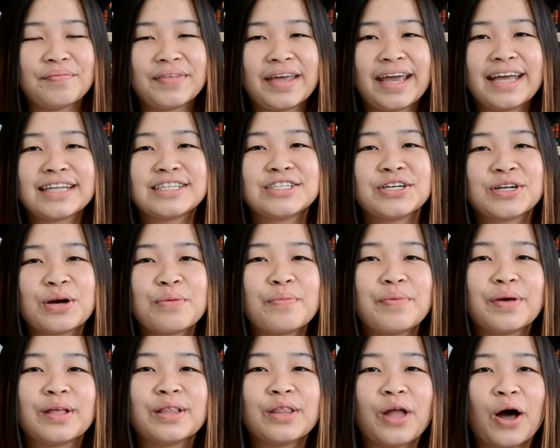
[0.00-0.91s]
It took a
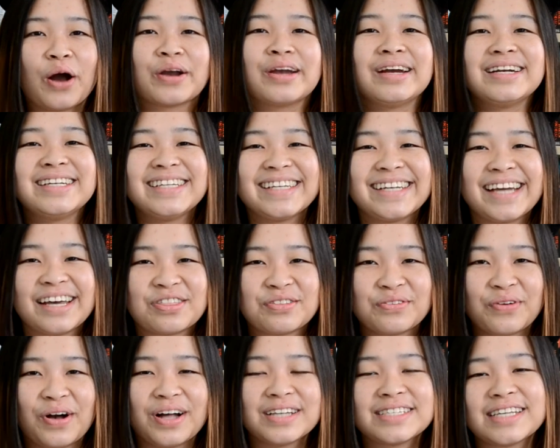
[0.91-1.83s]
bit longer to get
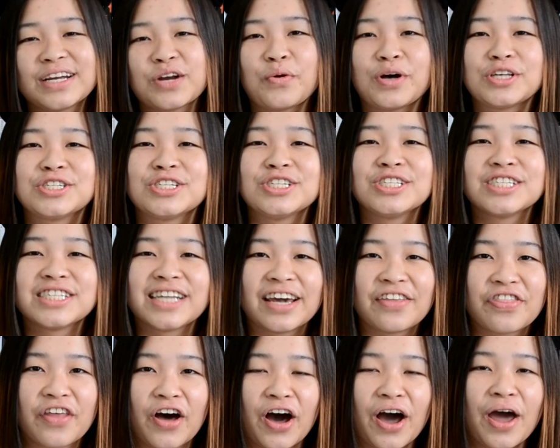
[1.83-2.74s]
through all 10 questions than I
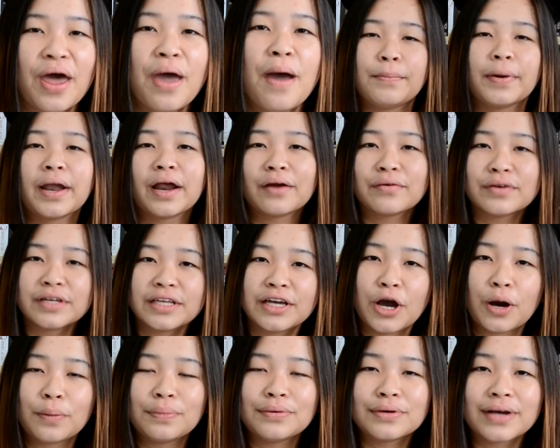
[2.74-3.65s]
thought, but I really
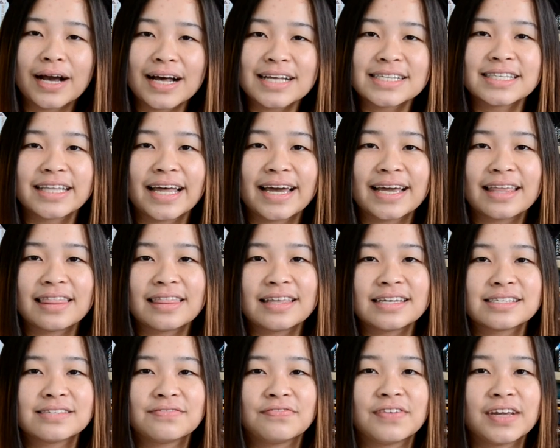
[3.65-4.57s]
hope you guys liked
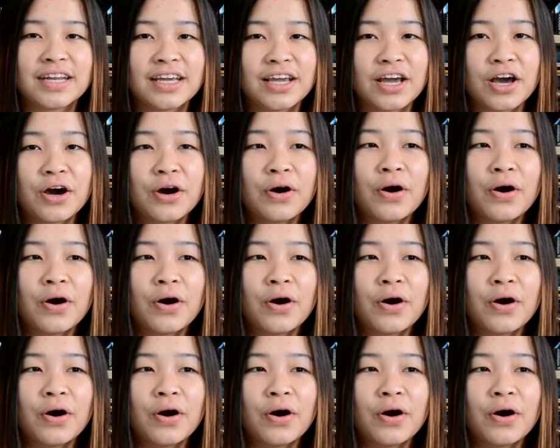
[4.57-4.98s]
this video.